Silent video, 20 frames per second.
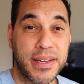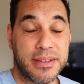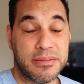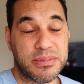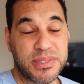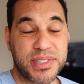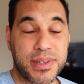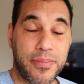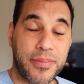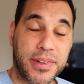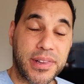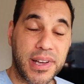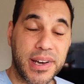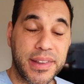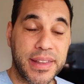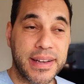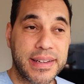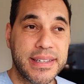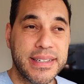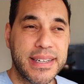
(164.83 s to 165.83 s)
or something like
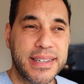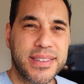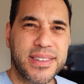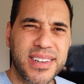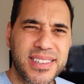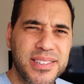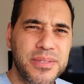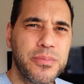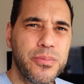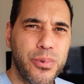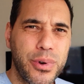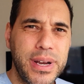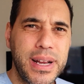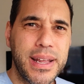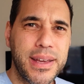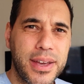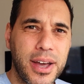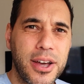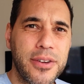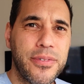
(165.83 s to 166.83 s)
that, doesn't
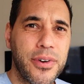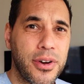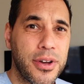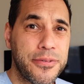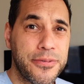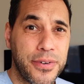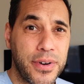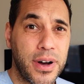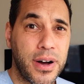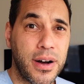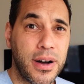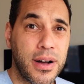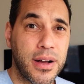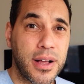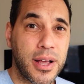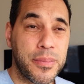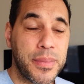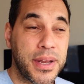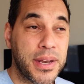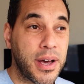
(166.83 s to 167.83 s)
really go very far.
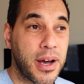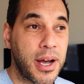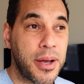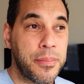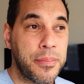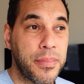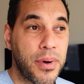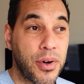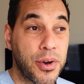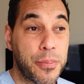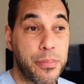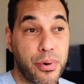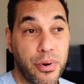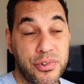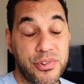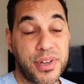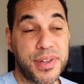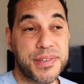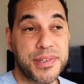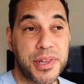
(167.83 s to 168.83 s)
I mean, I'm on a
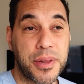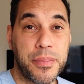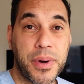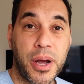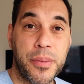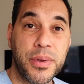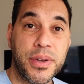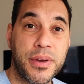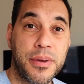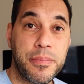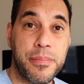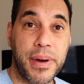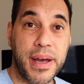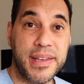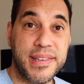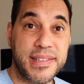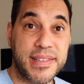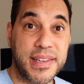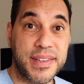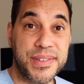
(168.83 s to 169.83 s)
project at the moment
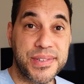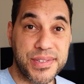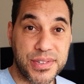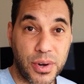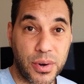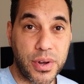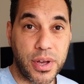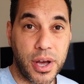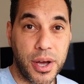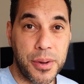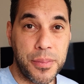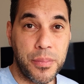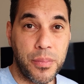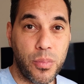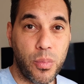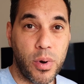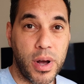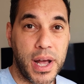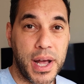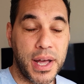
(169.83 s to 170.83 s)
based in Stockholm
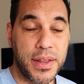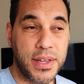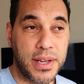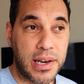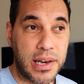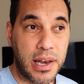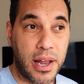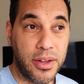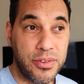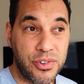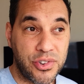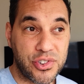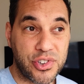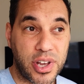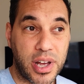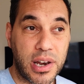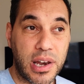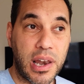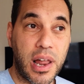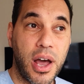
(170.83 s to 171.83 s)
where the lunch
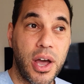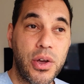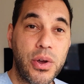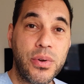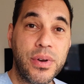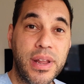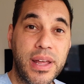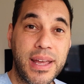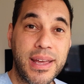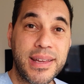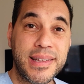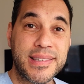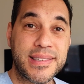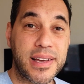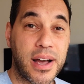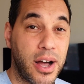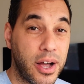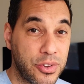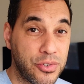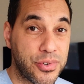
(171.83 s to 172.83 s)
alone is
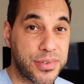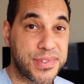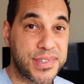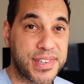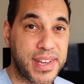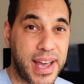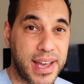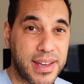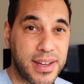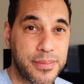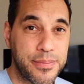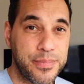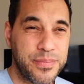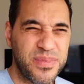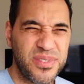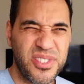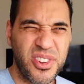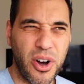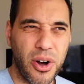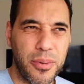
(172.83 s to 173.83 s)
100 SEK,
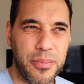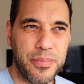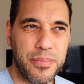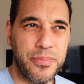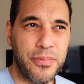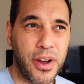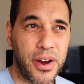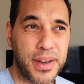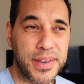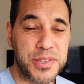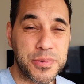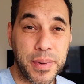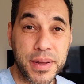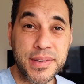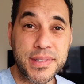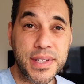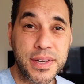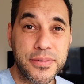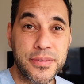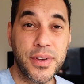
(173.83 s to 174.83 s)
not very
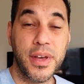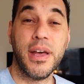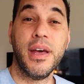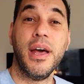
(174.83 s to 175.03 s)
expensive.